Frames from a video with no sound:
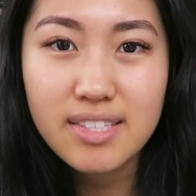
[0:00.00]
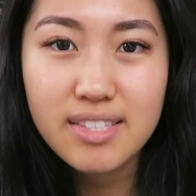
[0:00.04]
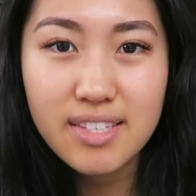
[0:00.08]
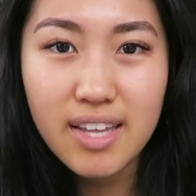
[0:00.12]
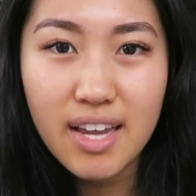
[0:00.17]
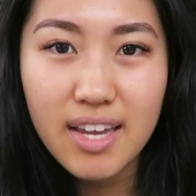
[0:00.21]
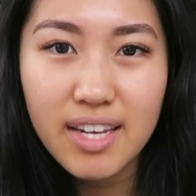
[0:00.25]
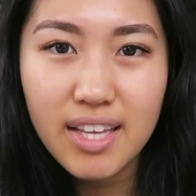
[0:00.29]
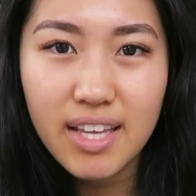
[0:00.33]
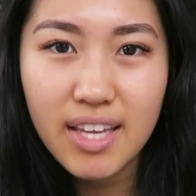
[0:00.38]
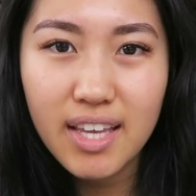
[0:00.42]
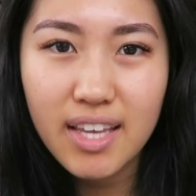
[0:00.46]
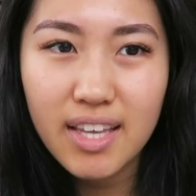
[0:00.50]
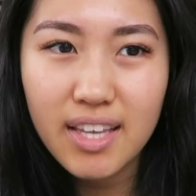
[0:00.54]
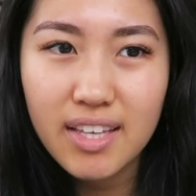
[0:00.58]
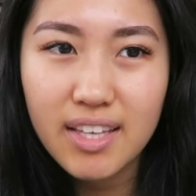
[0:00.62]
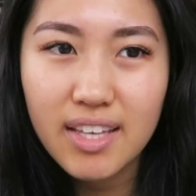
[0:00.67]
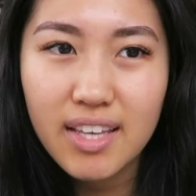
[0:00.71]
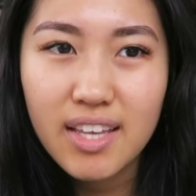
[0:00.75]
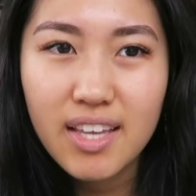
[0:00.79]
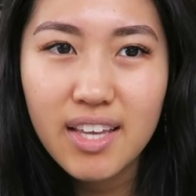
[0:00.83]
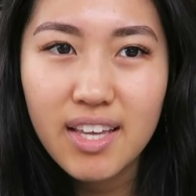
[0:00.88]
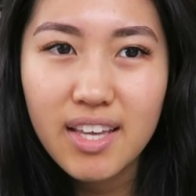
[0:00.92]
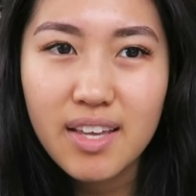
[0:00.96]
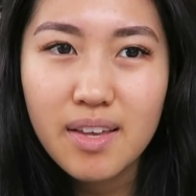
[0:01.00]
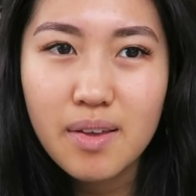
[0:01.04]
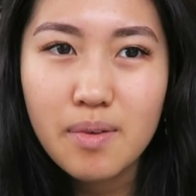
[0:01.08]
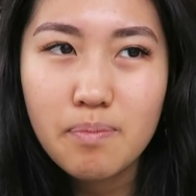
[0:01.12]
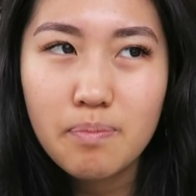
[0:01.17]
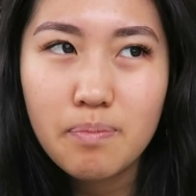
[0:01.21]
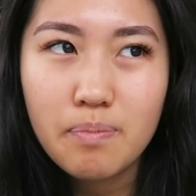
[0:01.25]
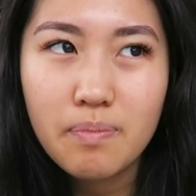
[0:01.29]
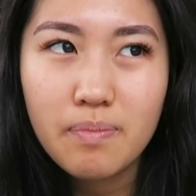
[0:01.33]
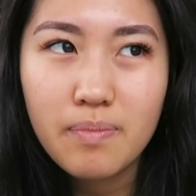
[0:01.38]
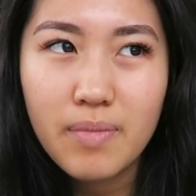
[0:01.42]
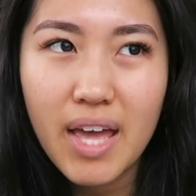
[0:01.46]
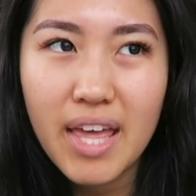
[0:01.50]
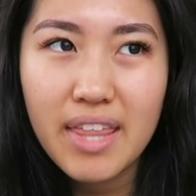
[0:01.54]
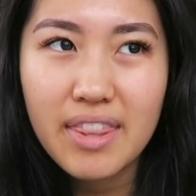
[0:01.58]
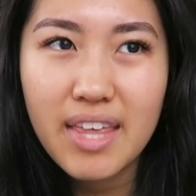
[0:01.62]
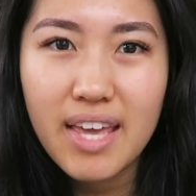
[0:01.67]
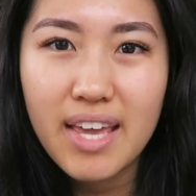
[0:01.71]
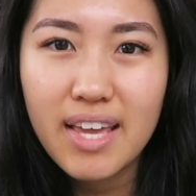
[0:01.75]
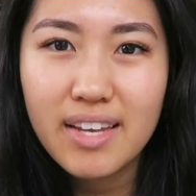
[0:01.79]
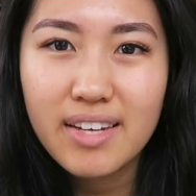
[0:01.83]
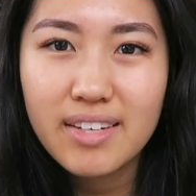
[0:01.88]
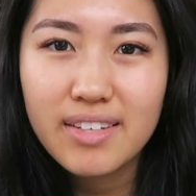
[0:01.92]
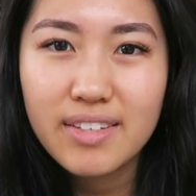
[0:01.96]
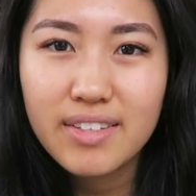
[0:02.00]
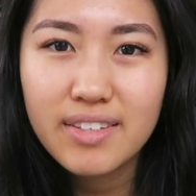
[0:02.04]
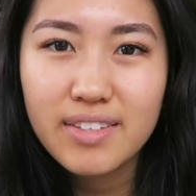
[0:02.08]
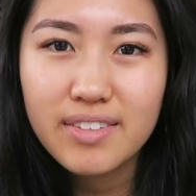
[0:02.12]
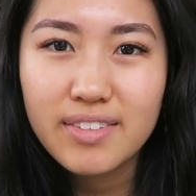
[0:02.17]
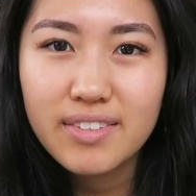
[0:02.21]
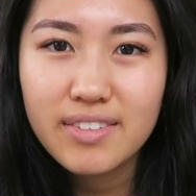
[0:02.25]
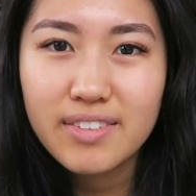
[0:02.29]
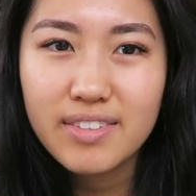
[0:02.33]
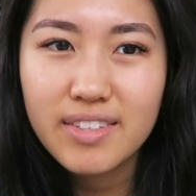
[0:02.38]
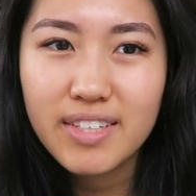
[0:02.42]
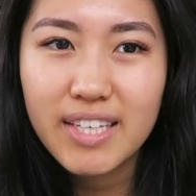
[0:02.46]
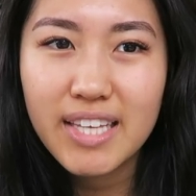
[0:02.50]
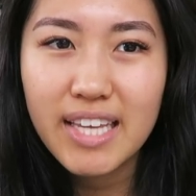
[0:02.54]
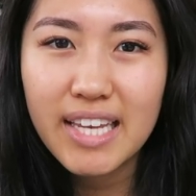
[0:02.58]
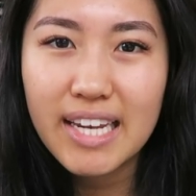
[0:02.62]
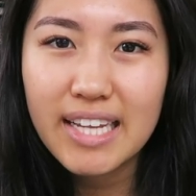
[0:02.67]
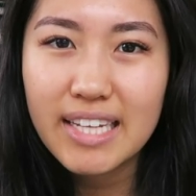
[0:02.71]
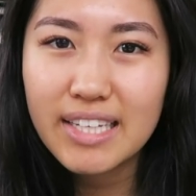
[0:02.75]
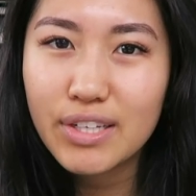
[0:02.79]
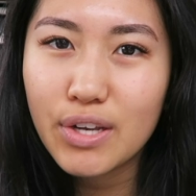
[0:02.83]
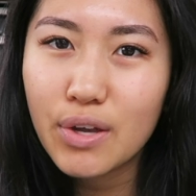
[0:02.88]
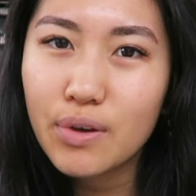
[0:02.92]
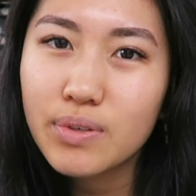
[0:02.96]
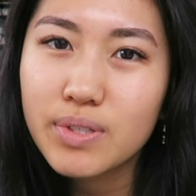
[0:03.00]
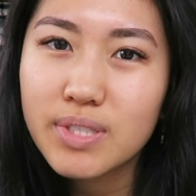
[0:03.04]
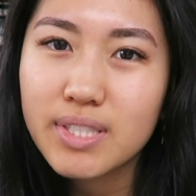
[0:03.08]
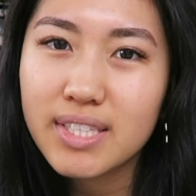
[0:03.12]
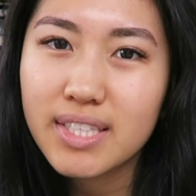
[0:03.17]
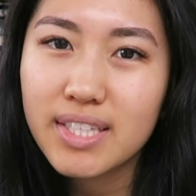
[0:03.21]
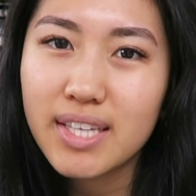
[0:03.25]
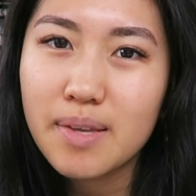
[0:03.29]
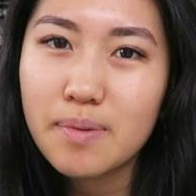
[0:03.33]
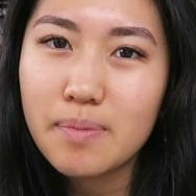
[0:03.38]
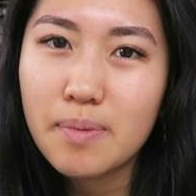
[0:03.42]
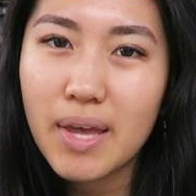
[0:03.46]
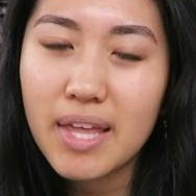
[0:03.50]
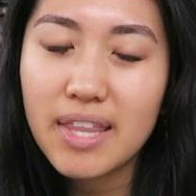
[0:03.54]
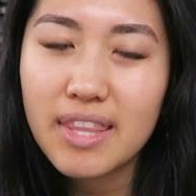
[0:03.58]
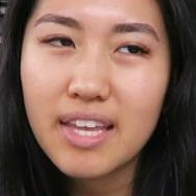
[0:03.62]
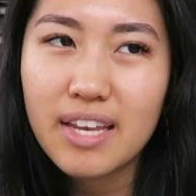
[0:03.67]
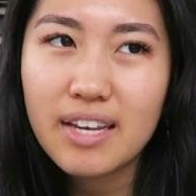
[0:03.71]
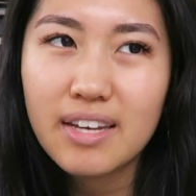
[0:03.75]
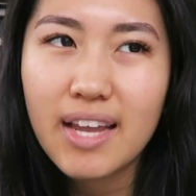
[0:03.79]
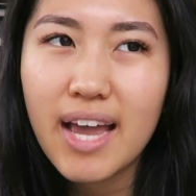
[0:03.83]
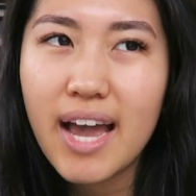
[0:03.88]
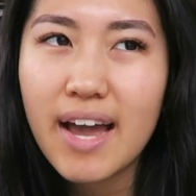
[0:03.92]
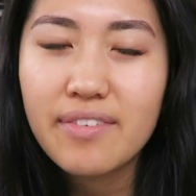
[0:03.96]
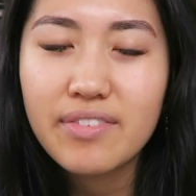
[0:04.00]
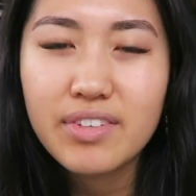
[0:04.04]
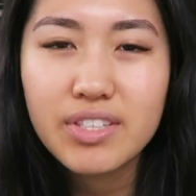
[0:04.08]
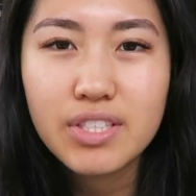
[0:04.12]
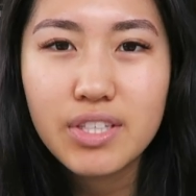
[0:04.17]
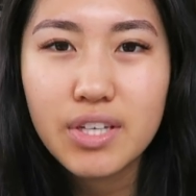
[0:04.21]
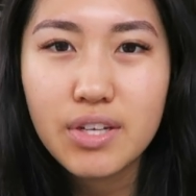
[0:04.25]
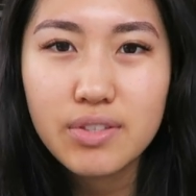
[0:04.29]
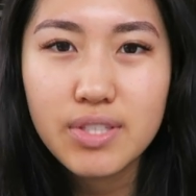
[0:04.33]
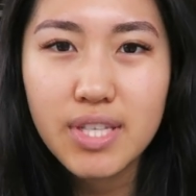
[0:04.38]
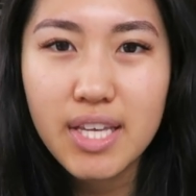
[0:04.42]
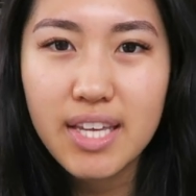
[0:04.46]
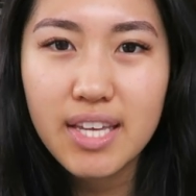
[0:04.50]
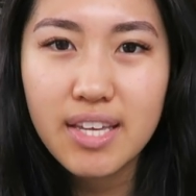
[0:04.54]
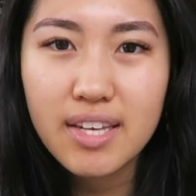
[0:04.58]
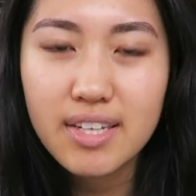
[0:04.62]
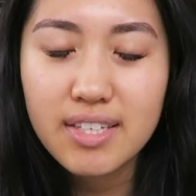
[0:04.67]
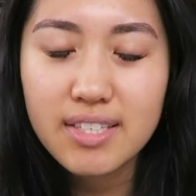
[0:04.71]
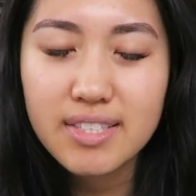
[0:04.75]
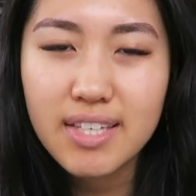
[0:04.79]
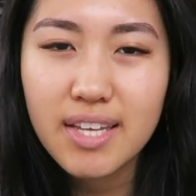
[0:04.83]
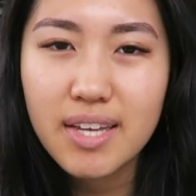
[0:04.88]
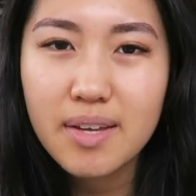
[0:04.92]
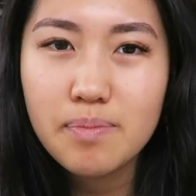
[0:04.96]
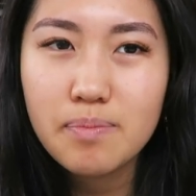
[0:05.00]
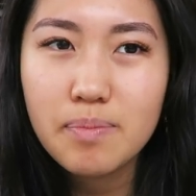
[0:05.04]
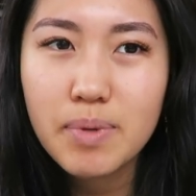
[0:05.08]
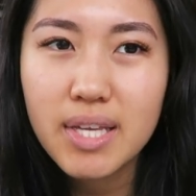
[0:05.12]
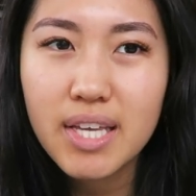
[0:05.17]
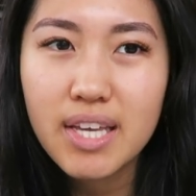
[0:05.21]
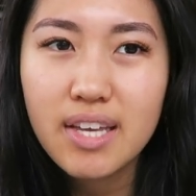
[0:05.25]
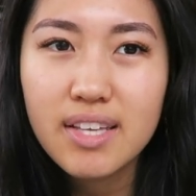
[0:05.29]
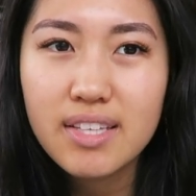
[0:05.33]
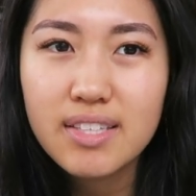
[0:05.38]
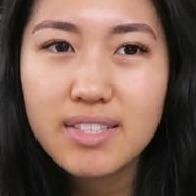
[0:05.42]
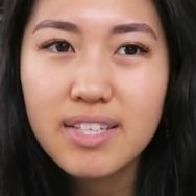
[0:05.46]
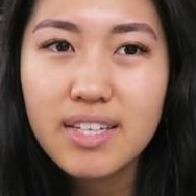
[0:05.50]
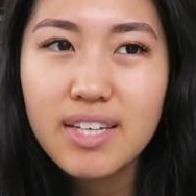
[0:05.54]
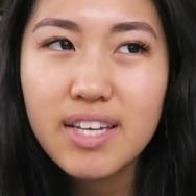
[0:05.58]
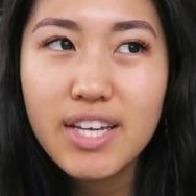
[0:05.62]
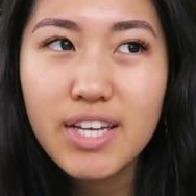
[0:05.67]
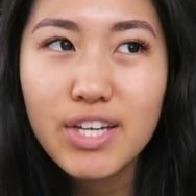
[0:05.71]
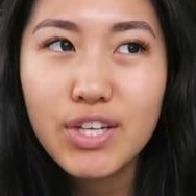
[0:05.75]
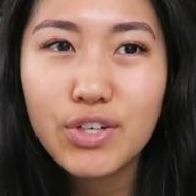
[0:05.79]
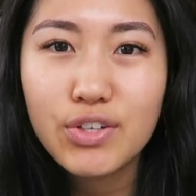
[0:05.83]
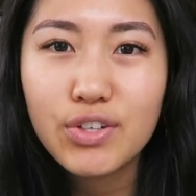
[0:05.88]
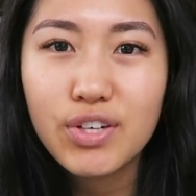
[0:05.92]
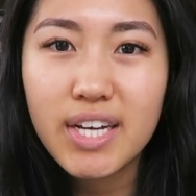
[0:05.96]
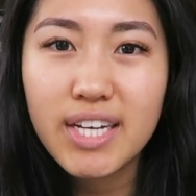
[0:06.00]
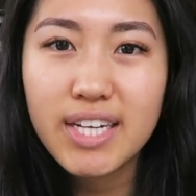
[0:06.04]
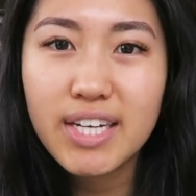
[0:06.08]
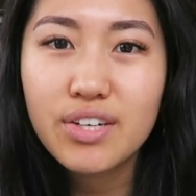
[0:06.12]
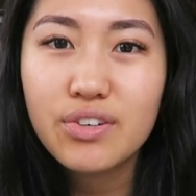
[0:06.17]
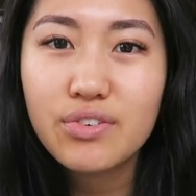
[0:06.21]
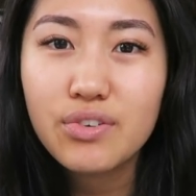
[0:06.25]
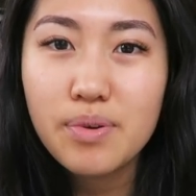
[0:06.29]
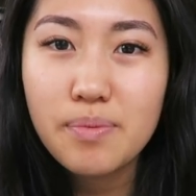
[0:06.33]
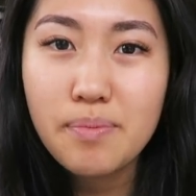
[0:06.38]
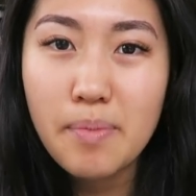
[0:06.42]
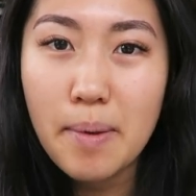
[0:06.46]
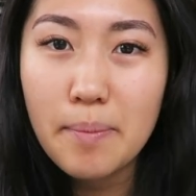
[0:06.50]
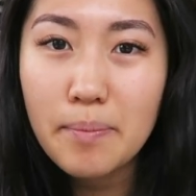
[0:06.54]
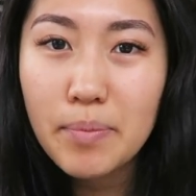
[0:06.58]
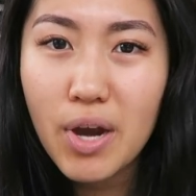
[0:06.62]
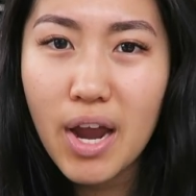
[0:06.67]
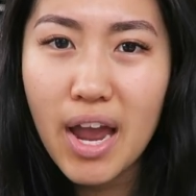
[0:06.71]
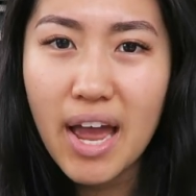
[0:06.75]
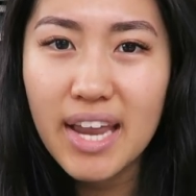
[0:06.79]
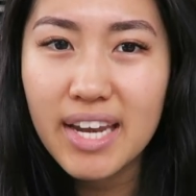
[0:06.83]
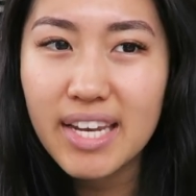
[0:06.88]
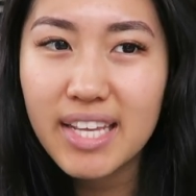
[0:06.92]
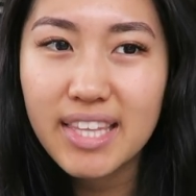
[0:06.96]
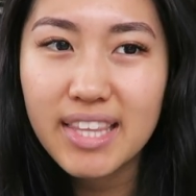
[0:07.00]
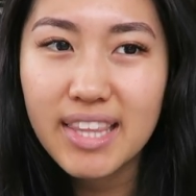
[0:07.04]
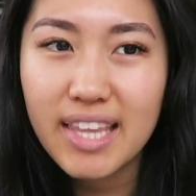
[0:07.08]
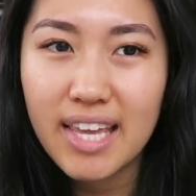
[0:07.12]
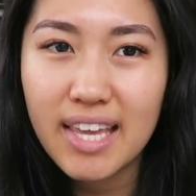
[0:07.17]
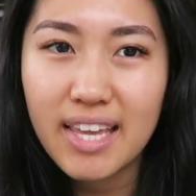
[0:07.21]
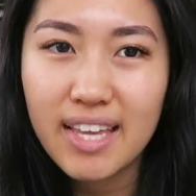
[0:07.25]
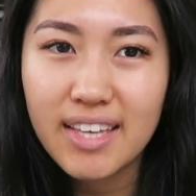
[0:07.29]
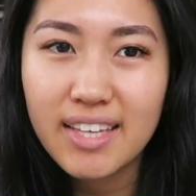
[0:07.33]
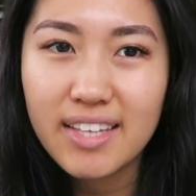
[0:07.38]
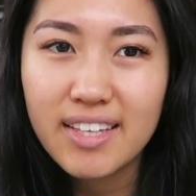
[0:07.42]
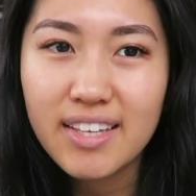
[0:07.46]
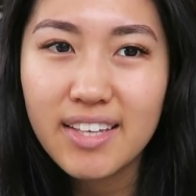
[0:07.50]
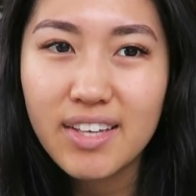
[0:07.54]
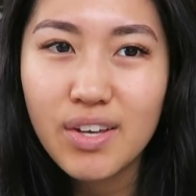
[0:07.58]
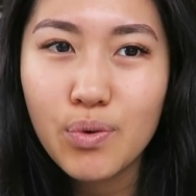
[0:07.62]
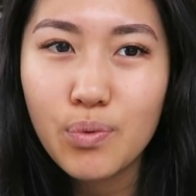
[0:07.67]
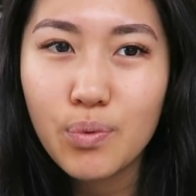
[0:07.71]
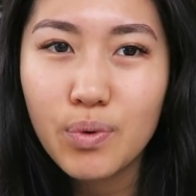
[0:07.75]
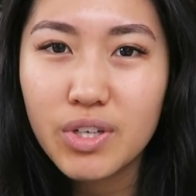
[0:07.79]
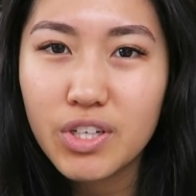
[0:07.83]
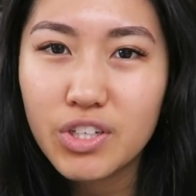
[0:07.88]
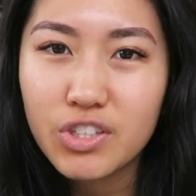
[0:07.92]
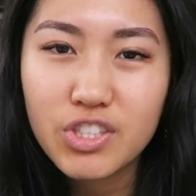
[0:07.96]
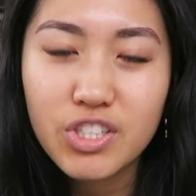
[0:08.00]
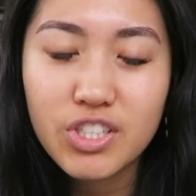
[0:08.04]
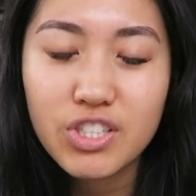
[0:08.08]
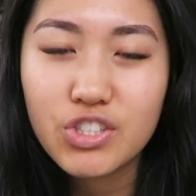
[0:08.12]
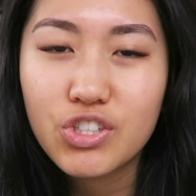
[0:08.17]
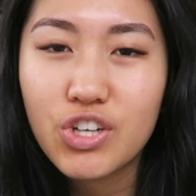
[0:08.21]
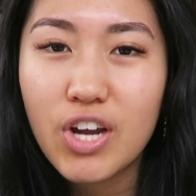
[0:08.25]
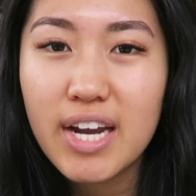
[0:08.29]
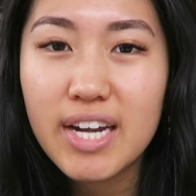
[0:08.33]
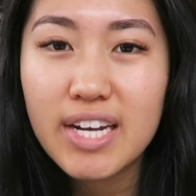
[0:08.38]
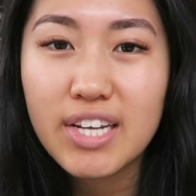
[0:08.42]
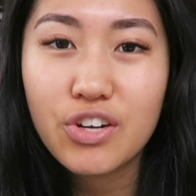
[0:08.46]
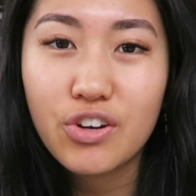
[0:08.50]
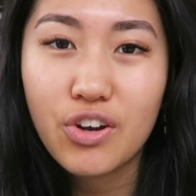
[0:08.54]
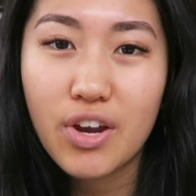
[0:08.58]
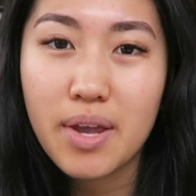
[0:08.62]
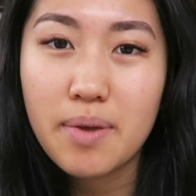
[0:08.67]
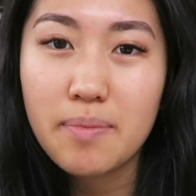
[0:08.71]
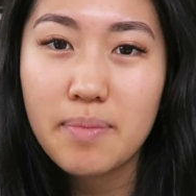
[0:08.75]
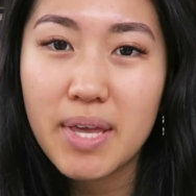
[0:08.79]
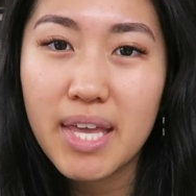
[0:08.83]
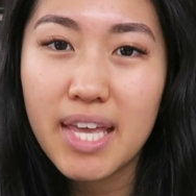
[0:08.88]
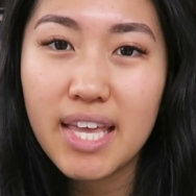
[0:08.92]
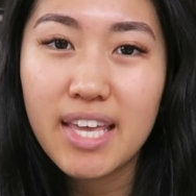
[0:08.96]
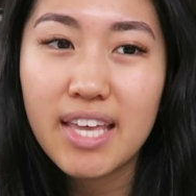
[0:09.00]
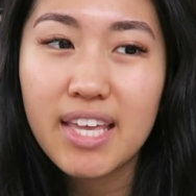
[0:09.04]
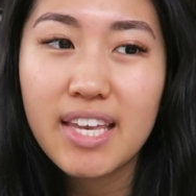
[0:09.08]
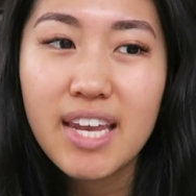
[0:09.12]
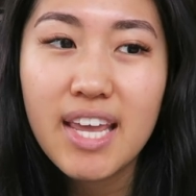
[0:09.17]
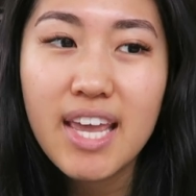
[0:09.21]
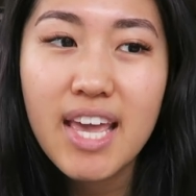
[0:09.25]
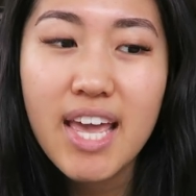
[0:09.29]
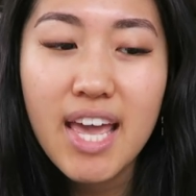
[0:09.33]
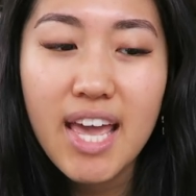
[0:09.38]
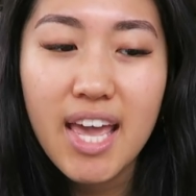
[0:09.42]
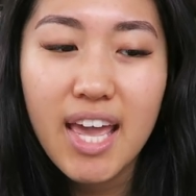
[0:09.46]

studying and then getting no sleep and then having to go take an exam, because you're not gonna remember anything when you're just trying to cram it in,